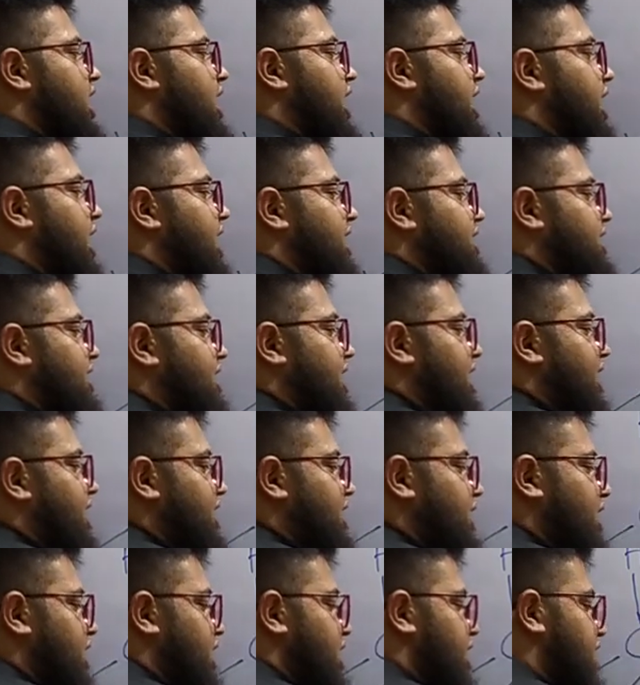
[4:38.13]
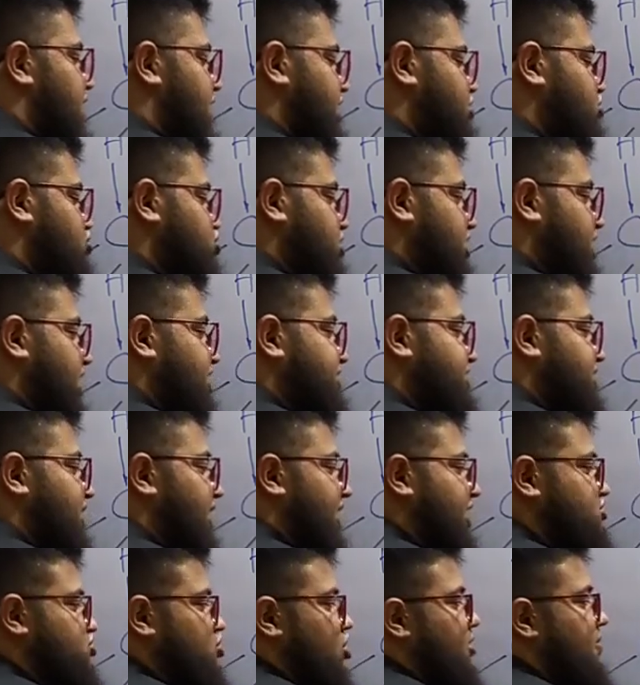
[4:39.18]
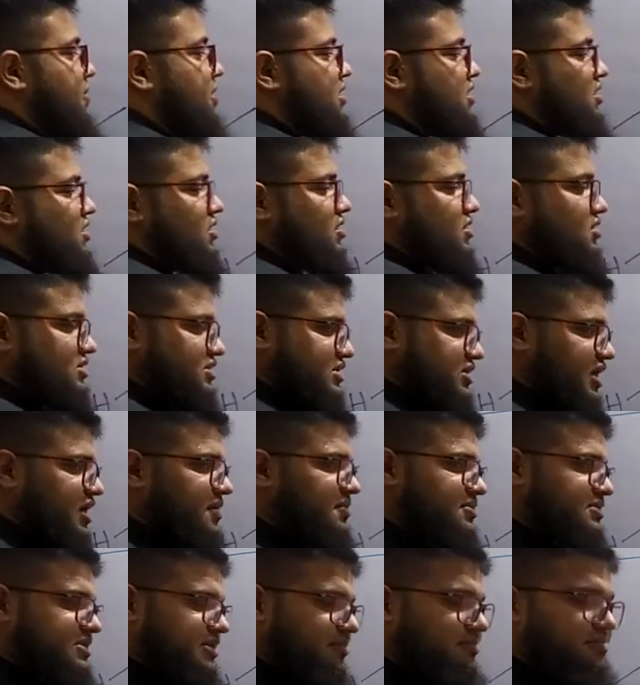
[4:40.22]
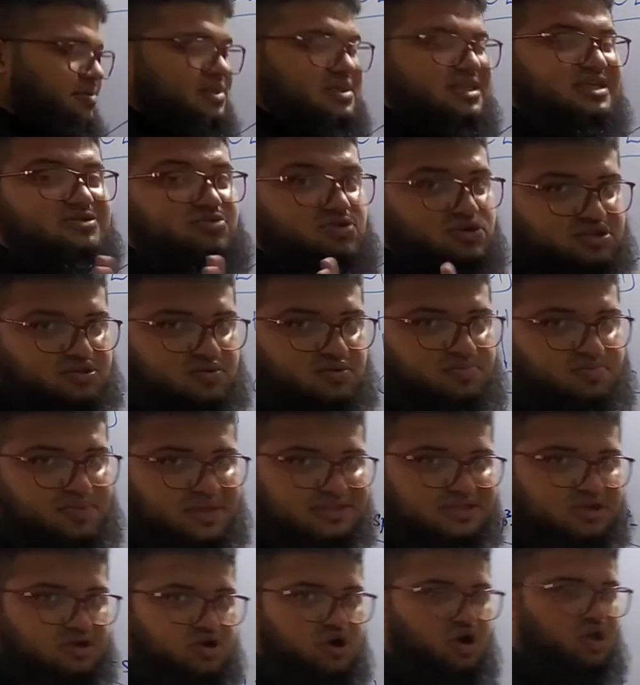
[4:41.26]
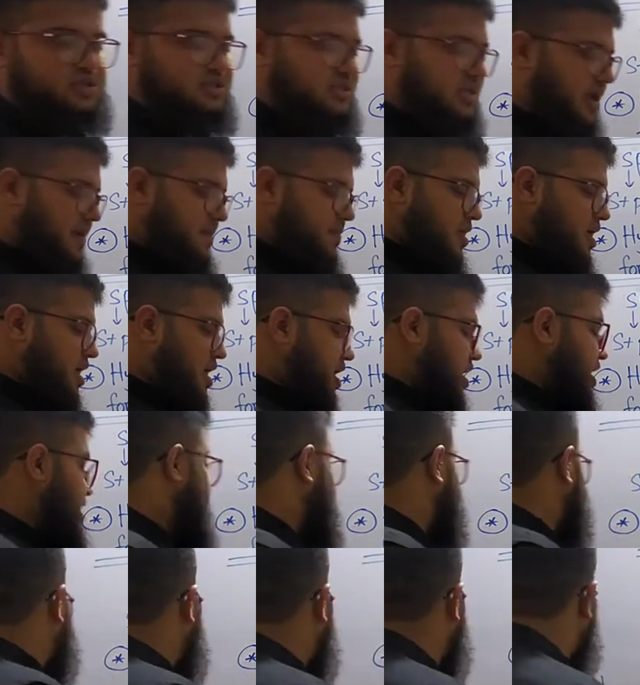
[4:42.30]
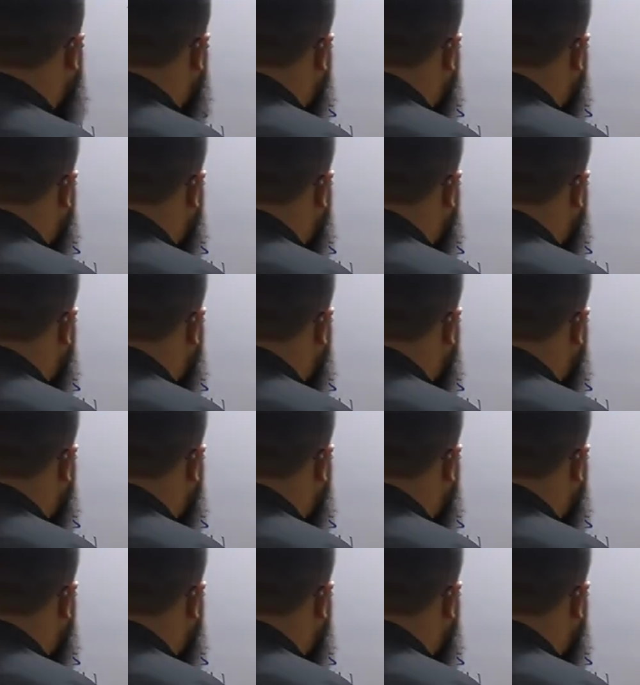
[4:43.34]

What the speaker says: and the hydrogen has an s orbital. Simple, this was the basic concept. So